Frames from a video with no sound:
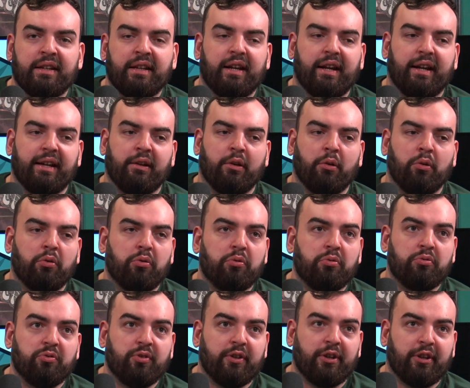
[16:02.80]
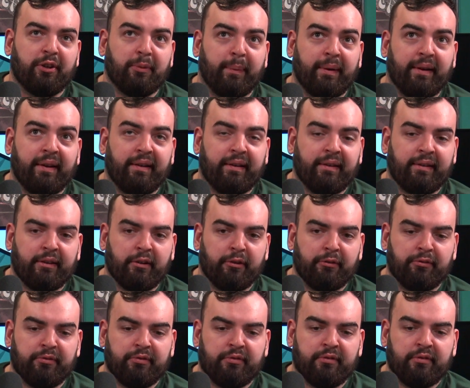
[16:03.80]
and the whole experience
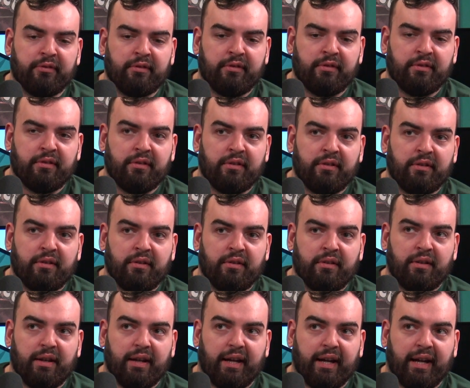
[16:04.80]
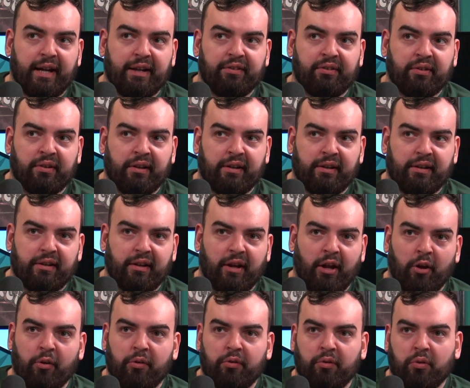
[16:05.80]
of actually how
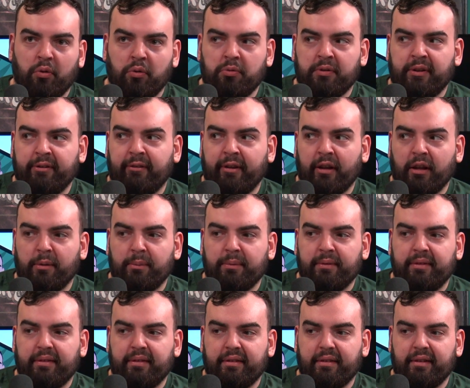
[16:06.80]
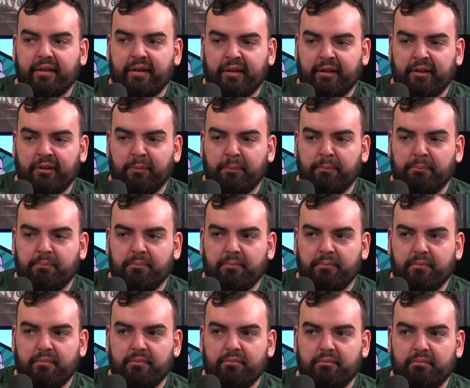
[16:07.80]
it's all developed has
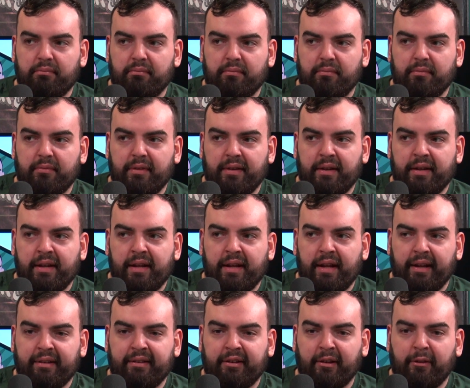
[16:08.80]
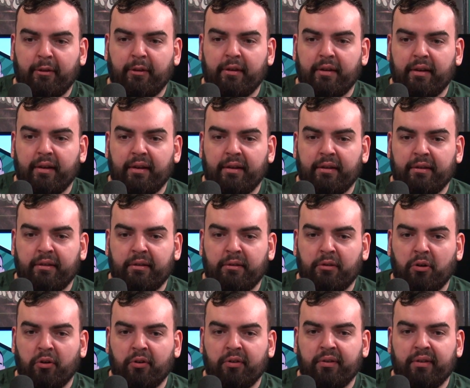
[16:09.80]
is something that has
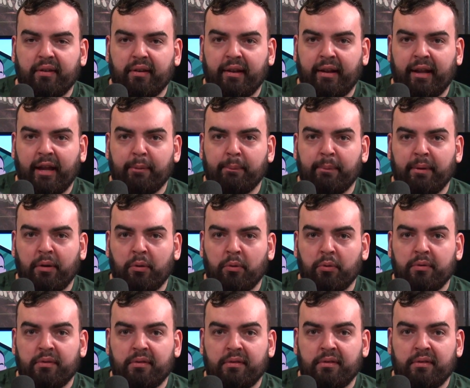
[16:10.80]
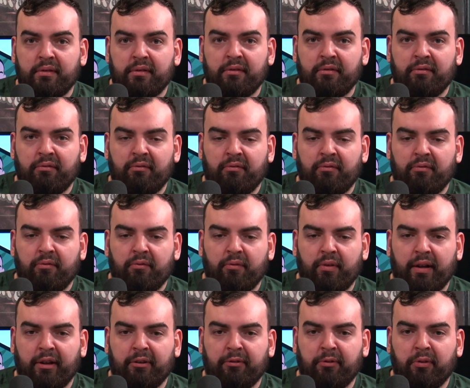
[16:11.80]
constantly kept me going the
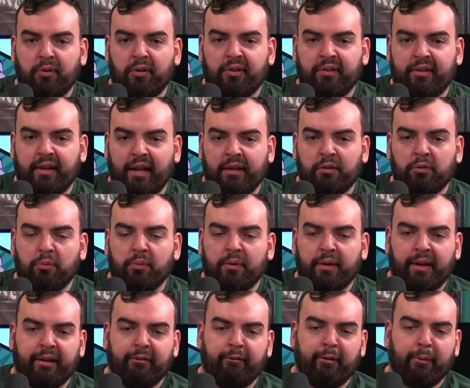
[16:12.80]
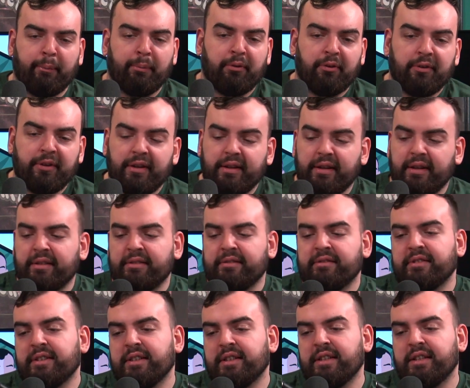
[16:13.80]
last few years. I don't want to give up on it, and
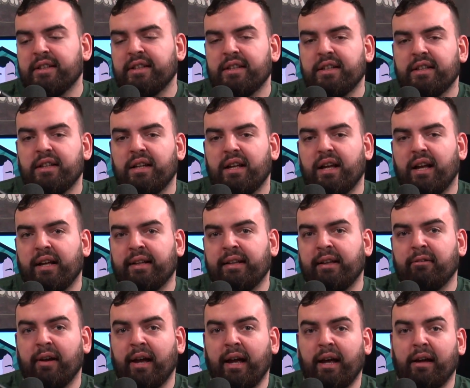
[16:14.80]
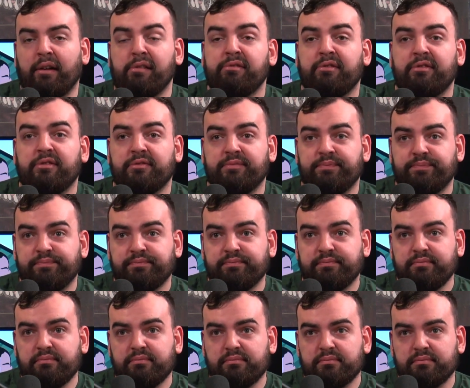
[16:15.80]
I never have.
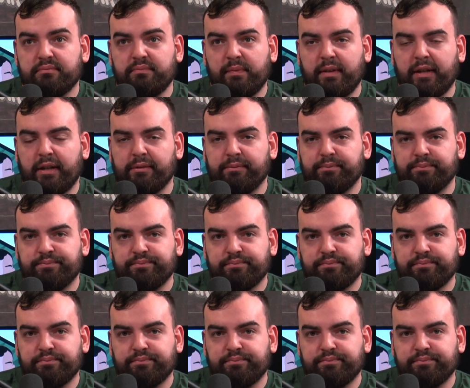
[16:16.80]
Um,